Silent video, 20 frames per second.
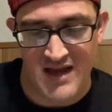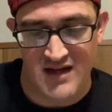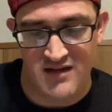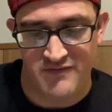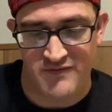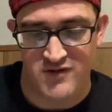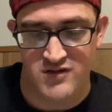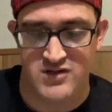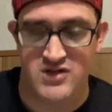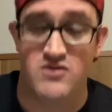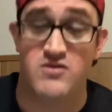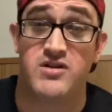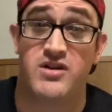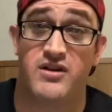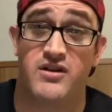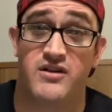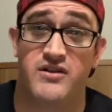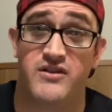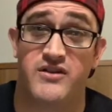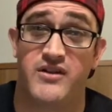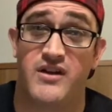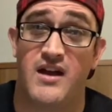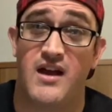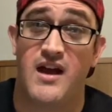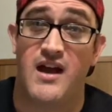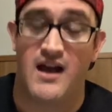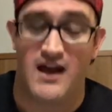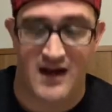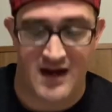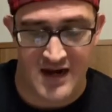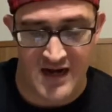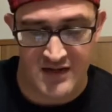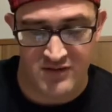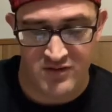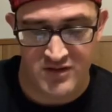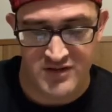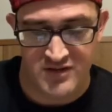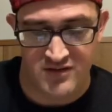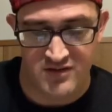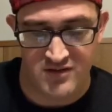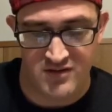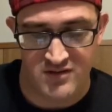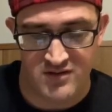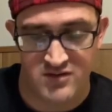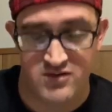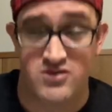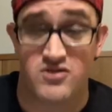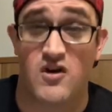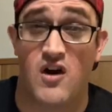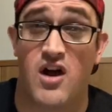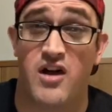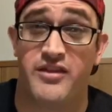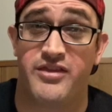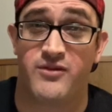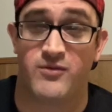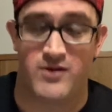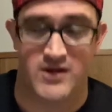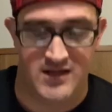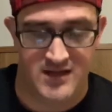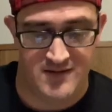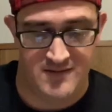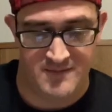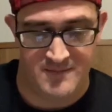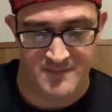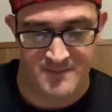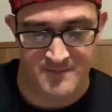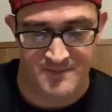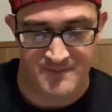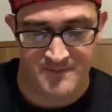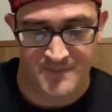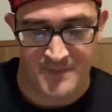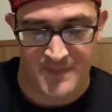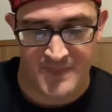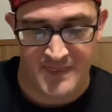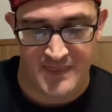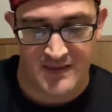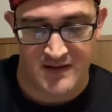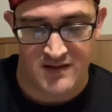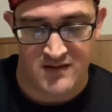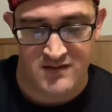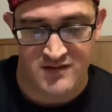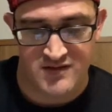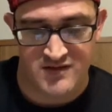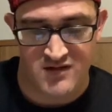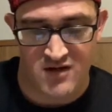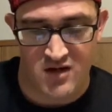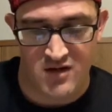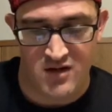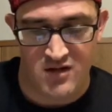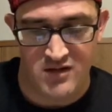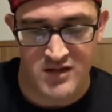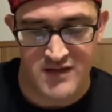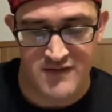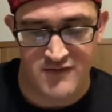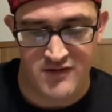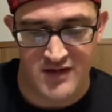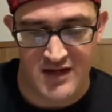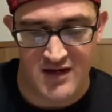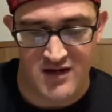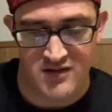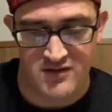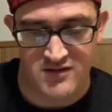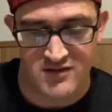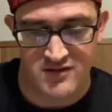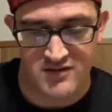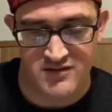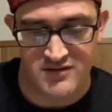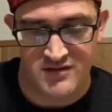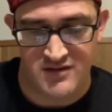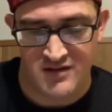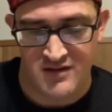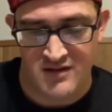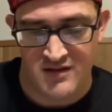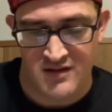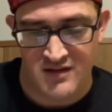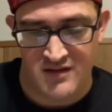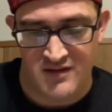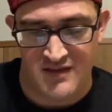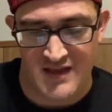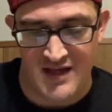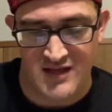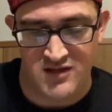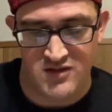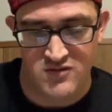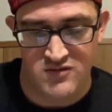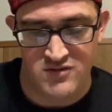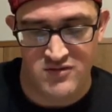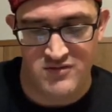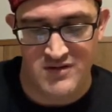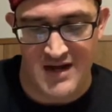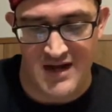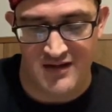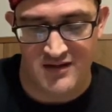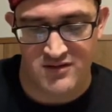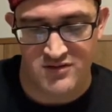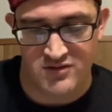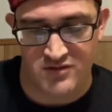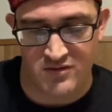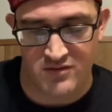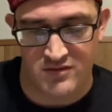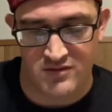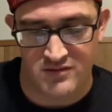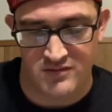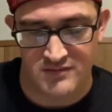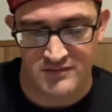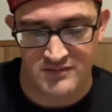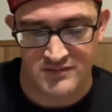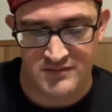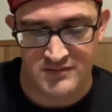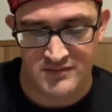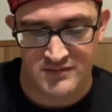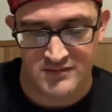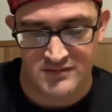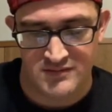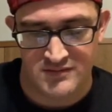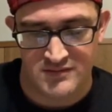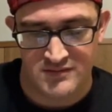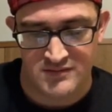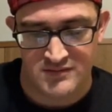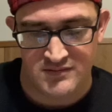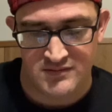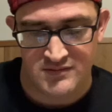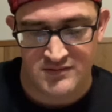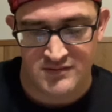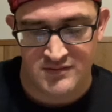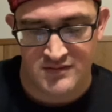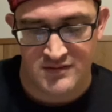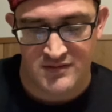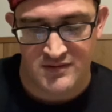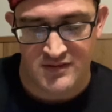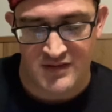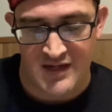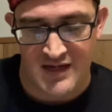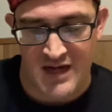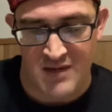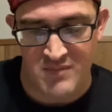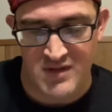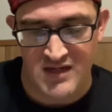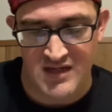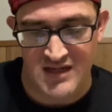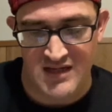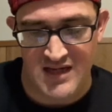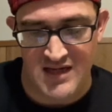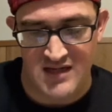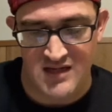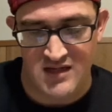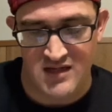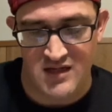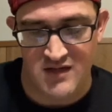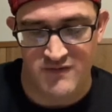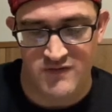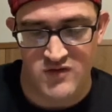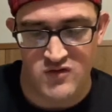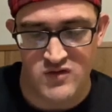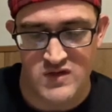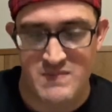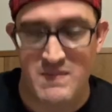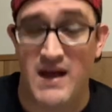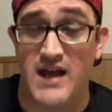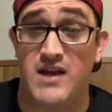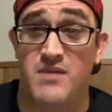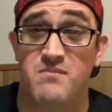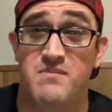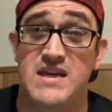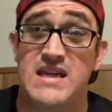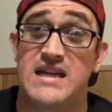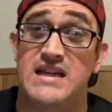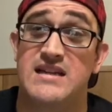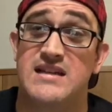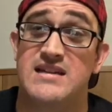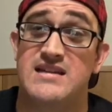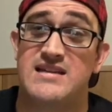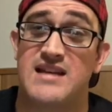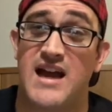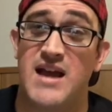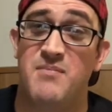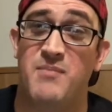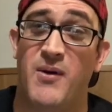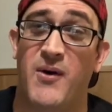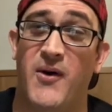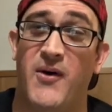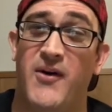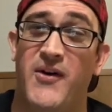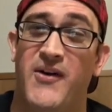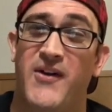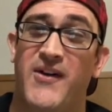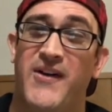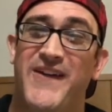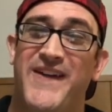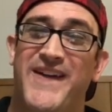for 2 turns. On return, draw 3. Discard all evil characters that you do not control. Cannot be negated if used by a meek disciple.